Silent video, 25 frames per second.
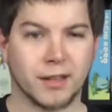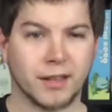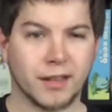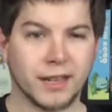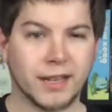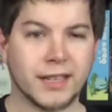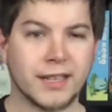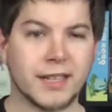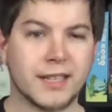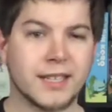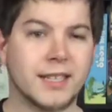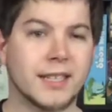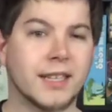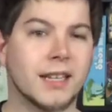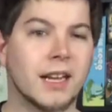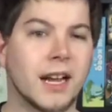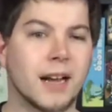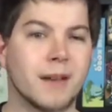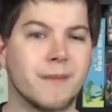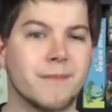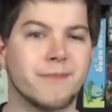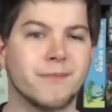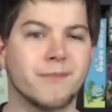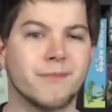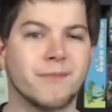Like I said,
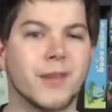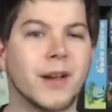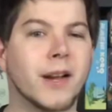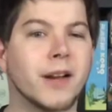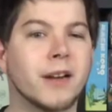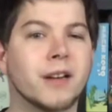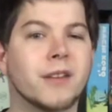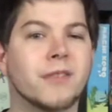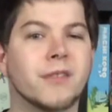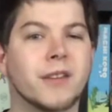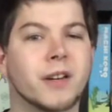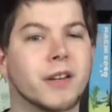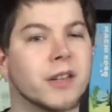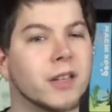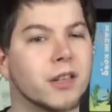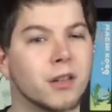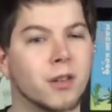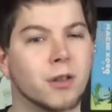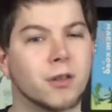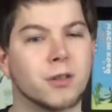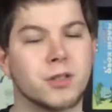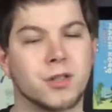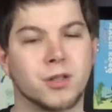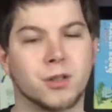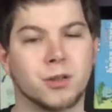I'm very, very
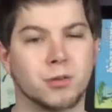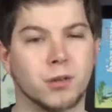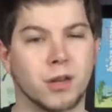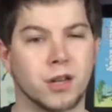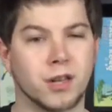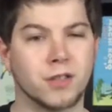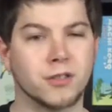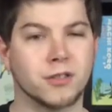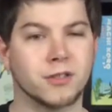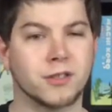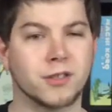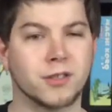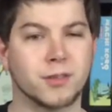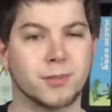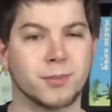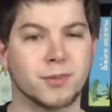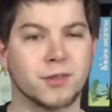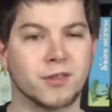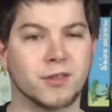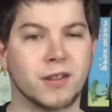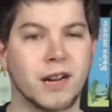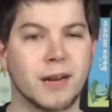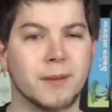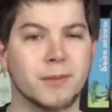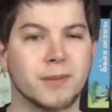close to 100
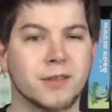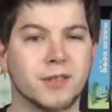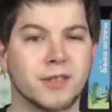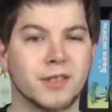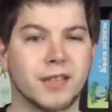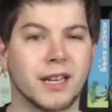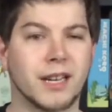subscribers,